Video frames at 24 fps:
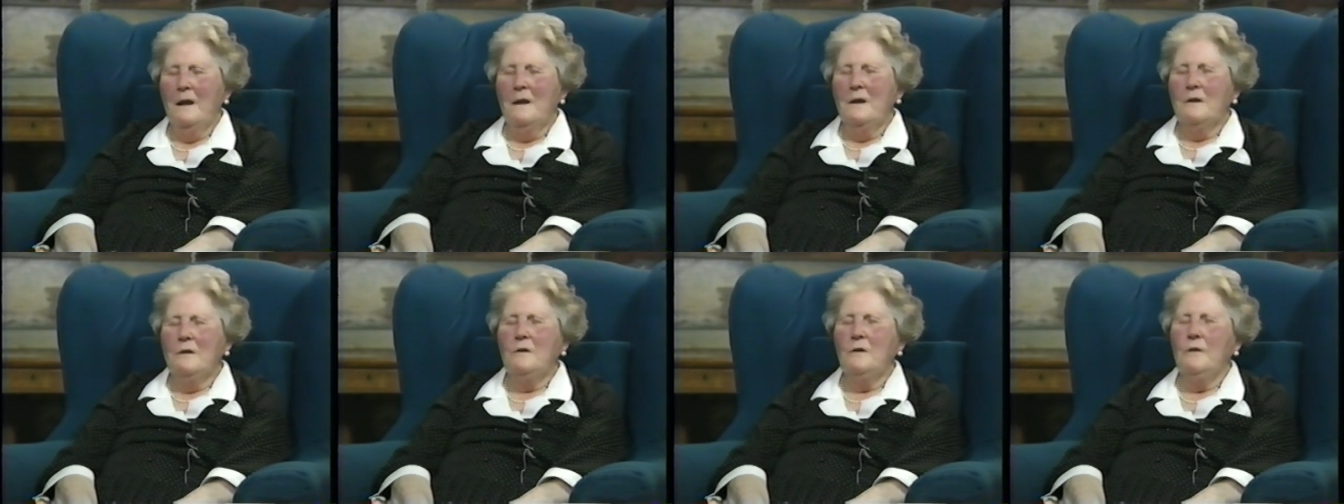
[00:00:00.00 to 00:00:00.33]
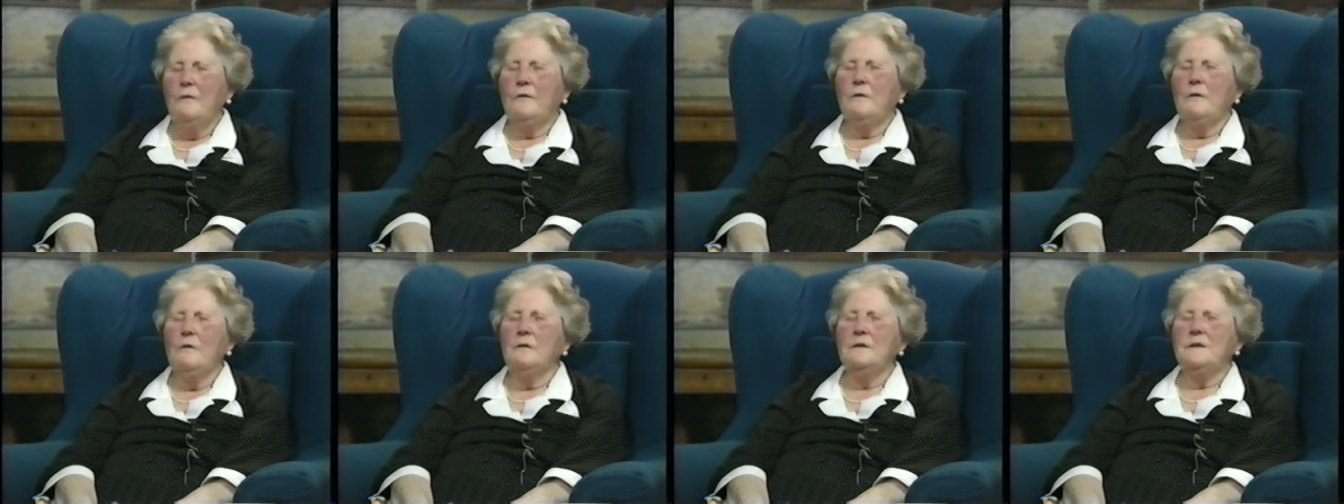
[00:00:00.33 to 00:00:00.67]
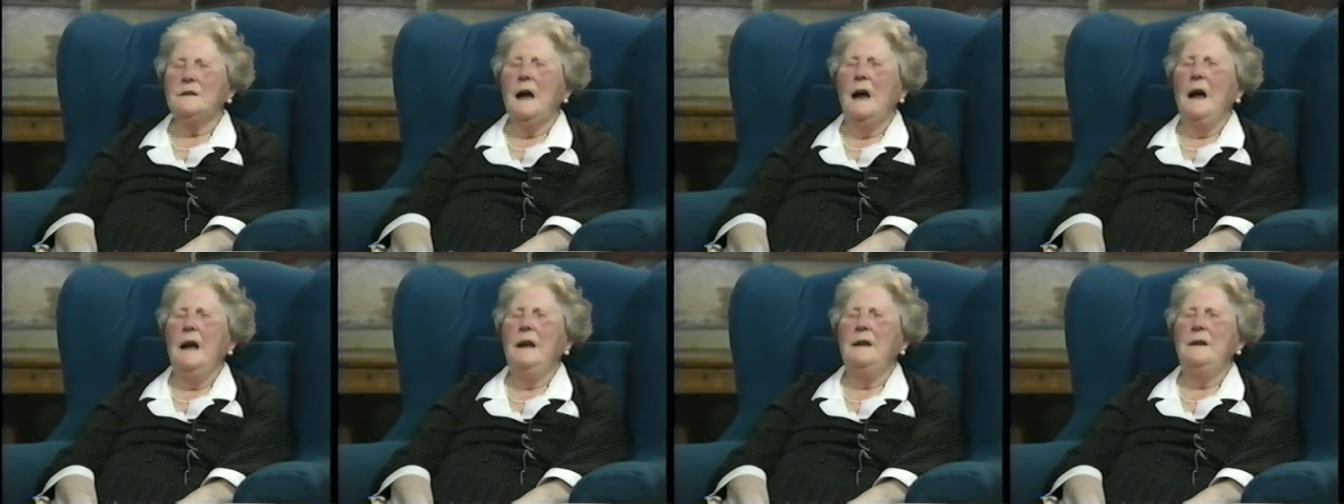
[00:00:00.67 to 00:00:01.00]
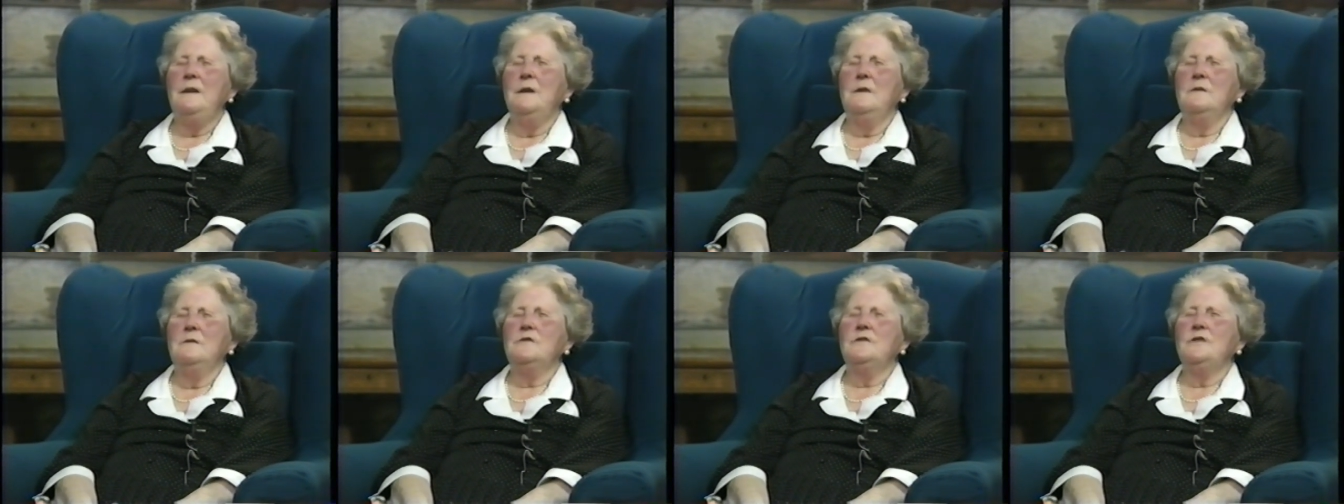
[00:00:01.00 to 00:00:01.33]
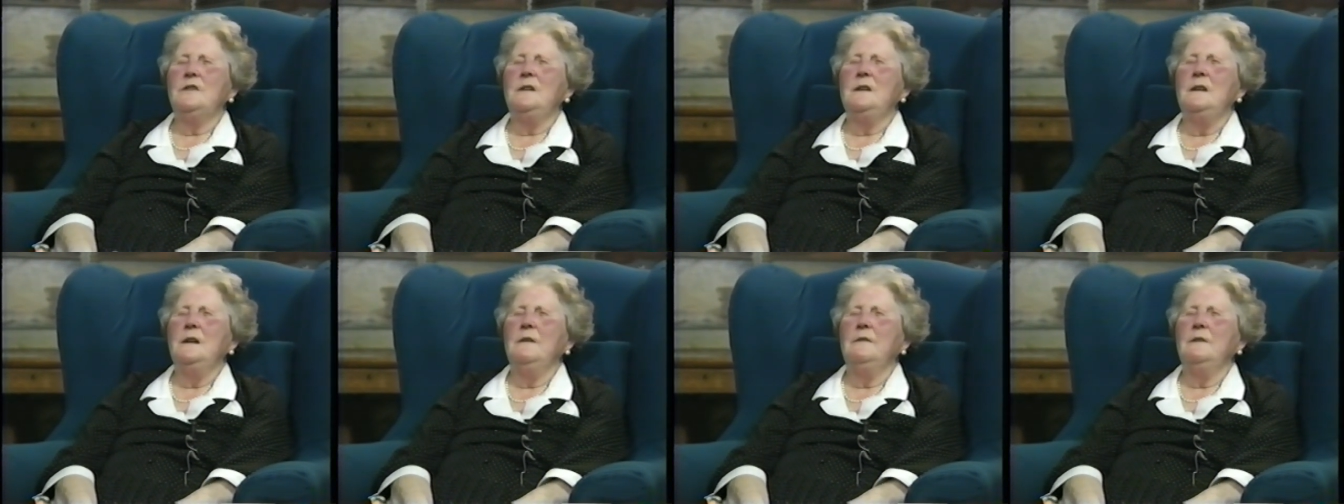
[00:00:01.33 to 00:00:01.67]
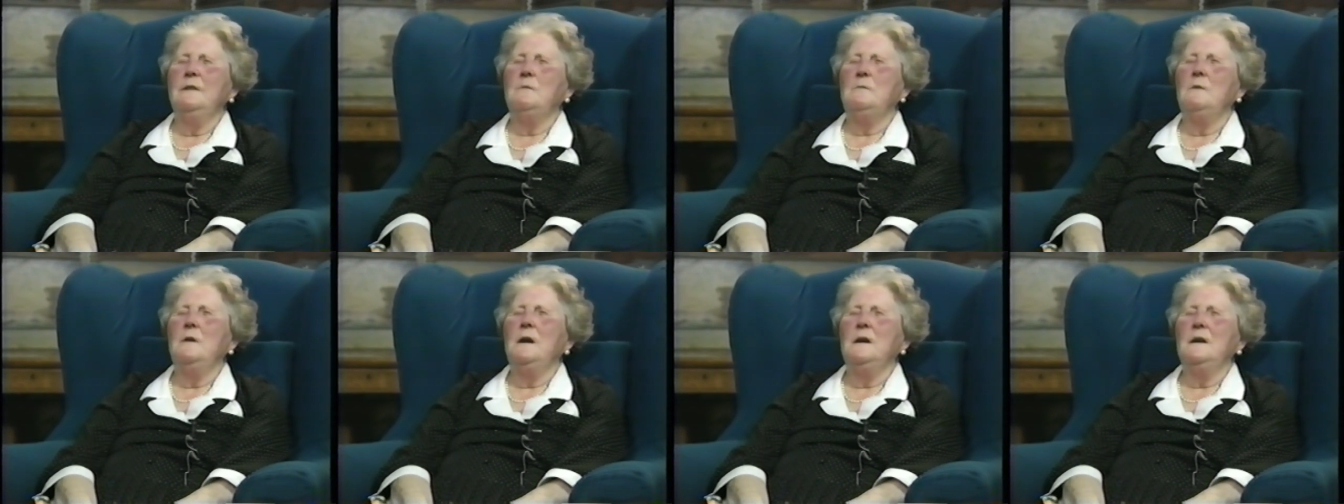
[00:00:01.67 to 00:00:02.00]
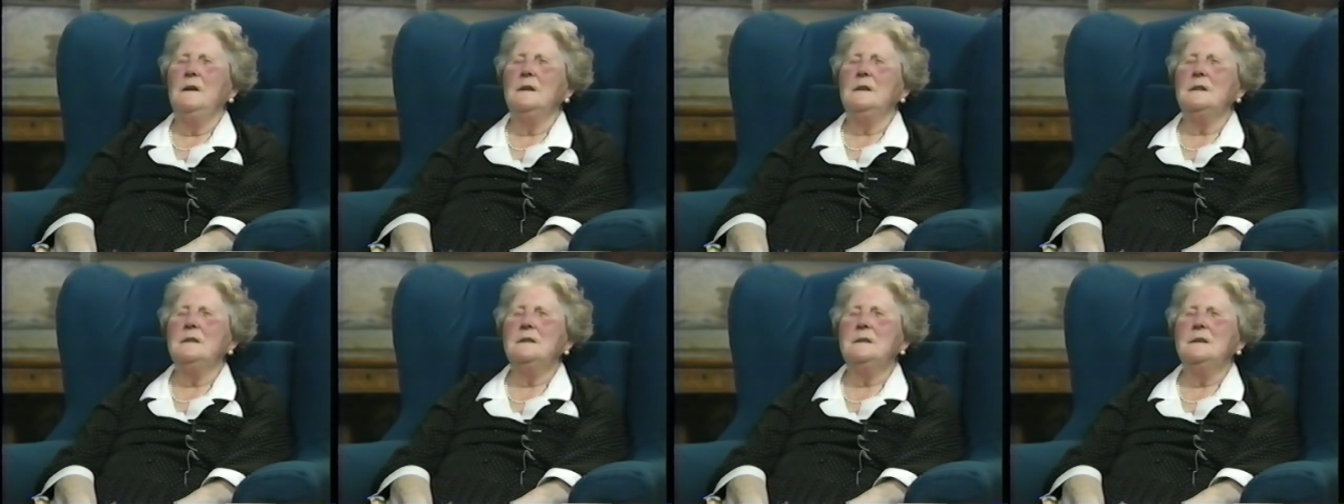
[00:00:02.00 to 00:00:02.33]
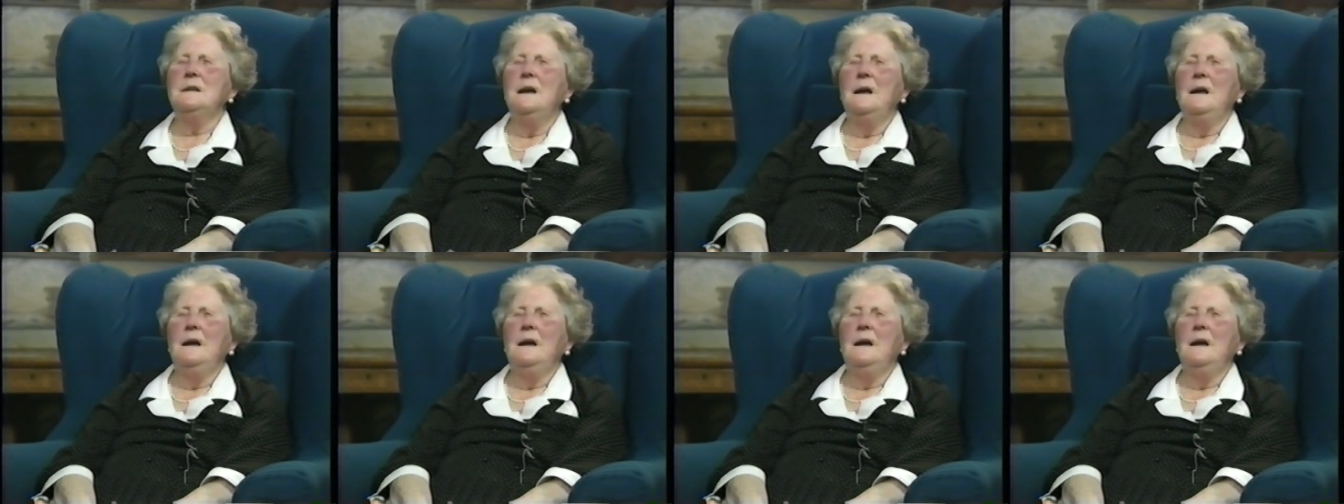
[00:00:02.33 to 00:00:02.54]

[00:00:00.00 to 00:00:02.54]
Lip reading: Well, of course, I know she never was.